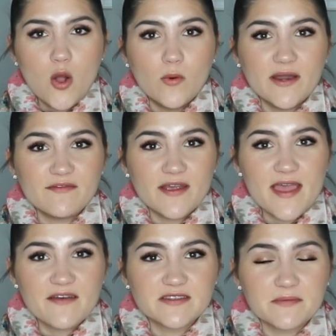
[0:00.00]
Whenever I
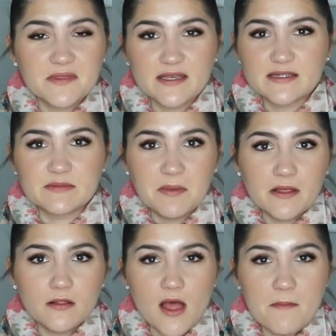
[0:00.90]
have something
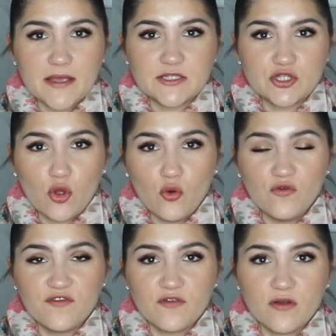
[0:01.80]
spill on my
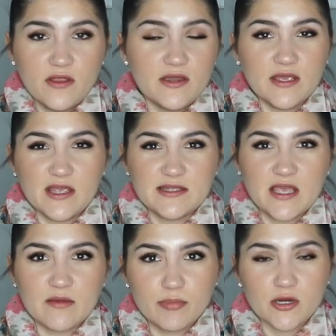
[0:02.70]
stove and it gets
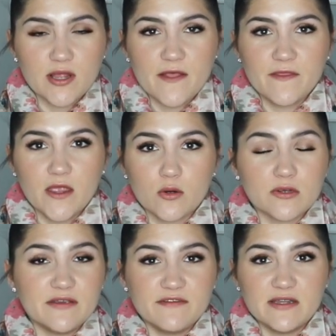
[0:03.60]
like burnt on there
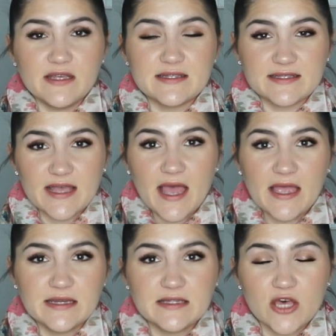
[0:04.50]
or even
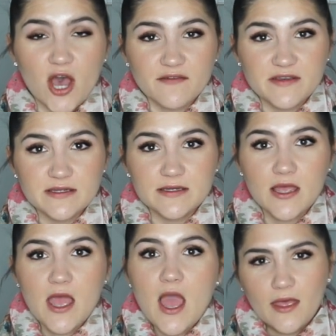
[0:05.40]
inside the oven,
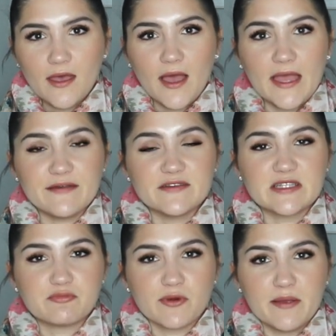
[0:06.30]
I have a
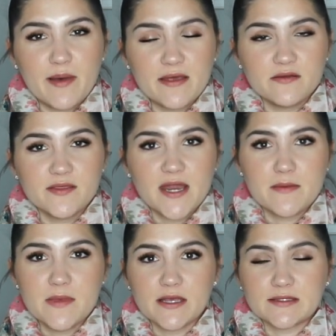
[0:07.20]
spray bottle that
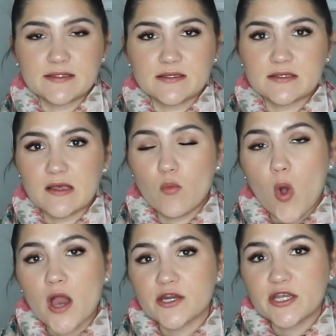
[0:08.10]
I mix some
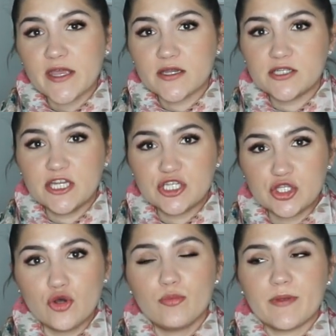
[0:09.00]
water and dish
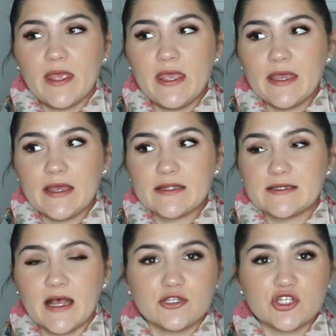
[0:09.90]
soap,
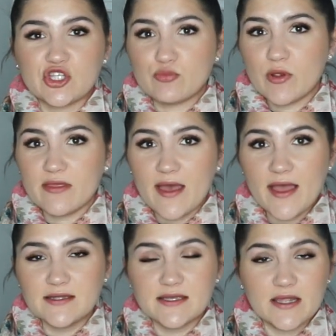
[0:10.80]
and I'll just spray
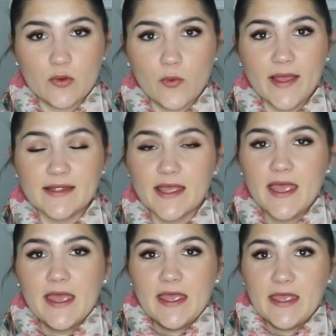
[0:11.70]
that, get it wet,
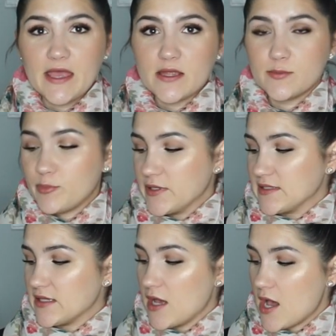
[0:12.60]
and
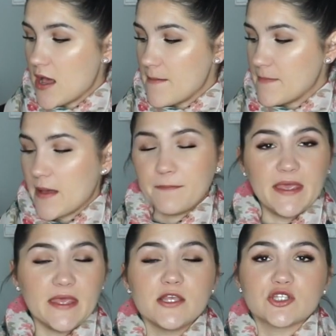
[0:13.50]
put some
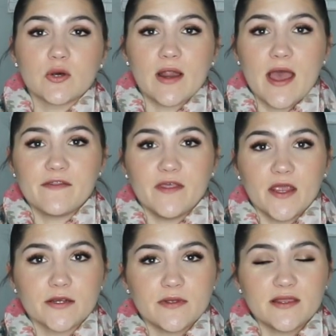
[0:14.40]
baking soda on
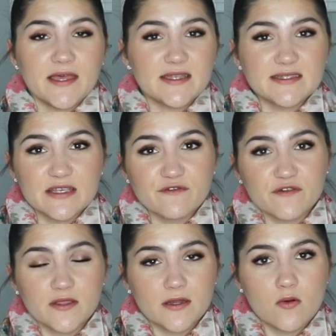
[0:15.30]
there and let it sit
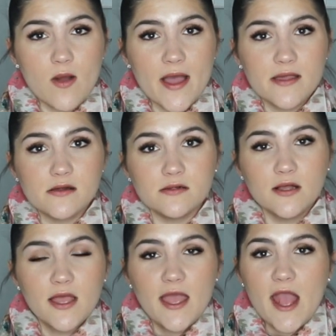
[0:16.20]
for a little
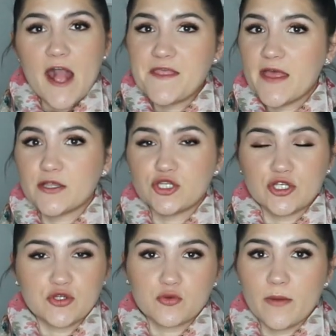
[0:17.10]
while and then
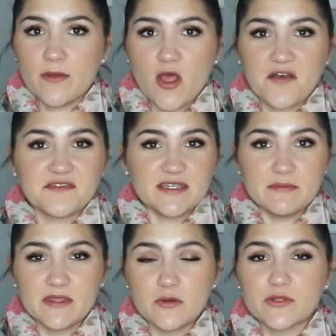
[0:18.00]
just scrub it off.
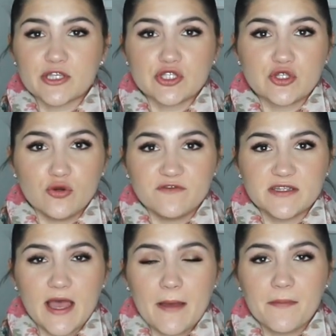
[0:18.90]
Same thing with the
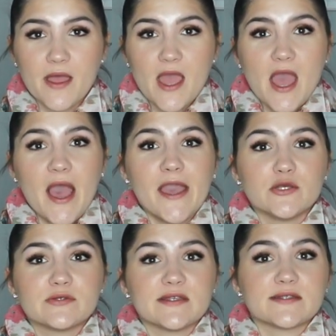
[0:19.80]
stovetop. I
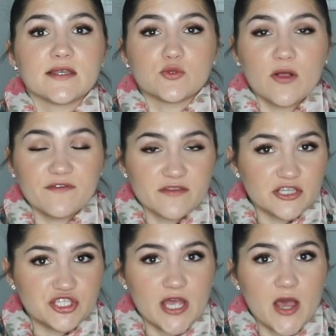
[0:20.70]
use this as well for
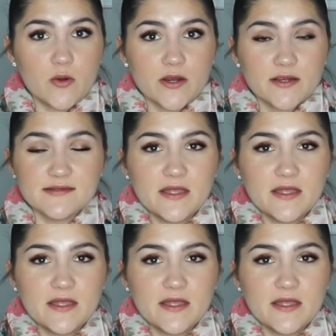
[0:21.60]
the shower.